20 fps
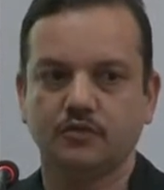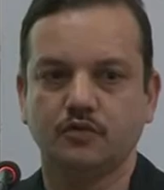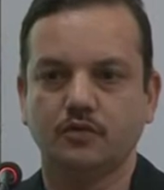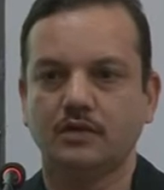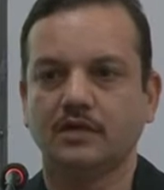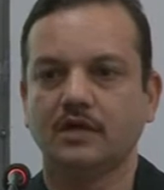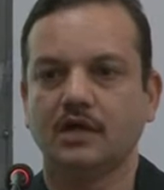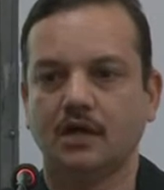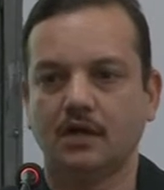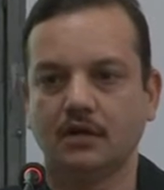
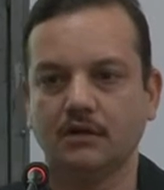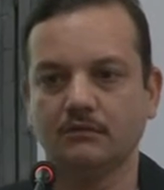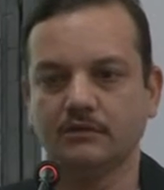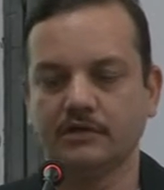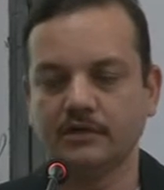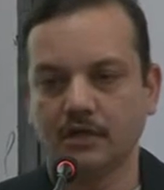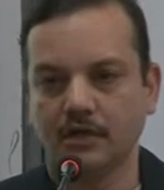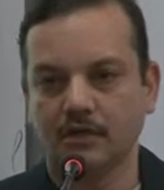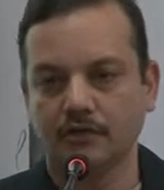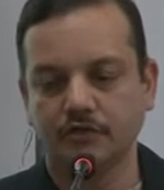to
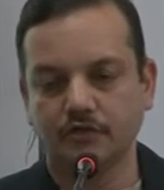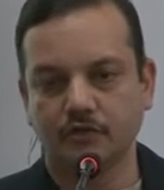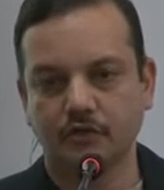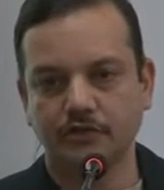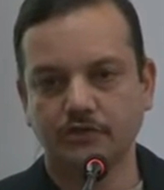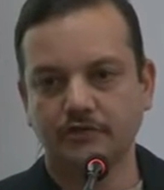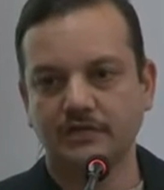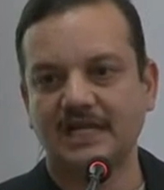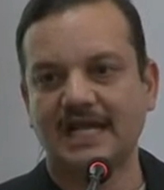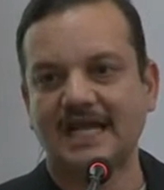
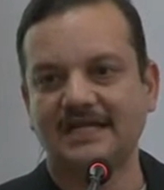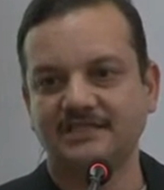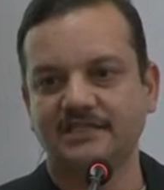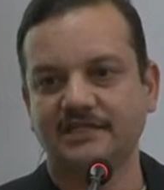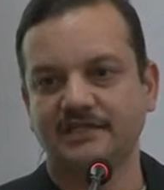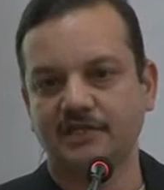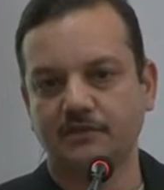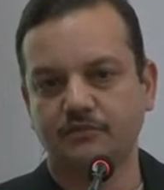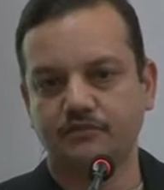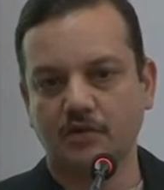
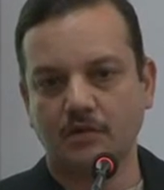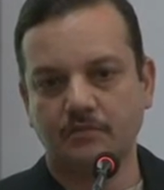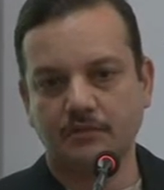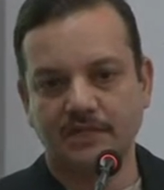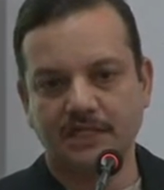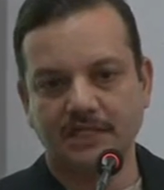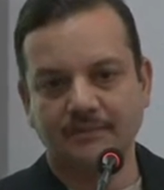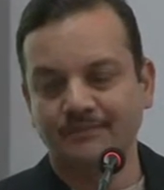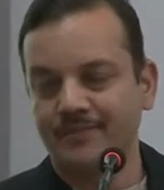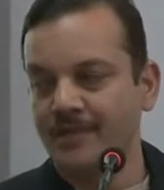utilizing it
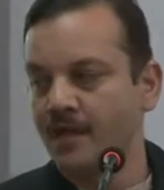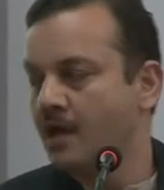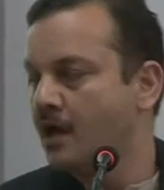properly?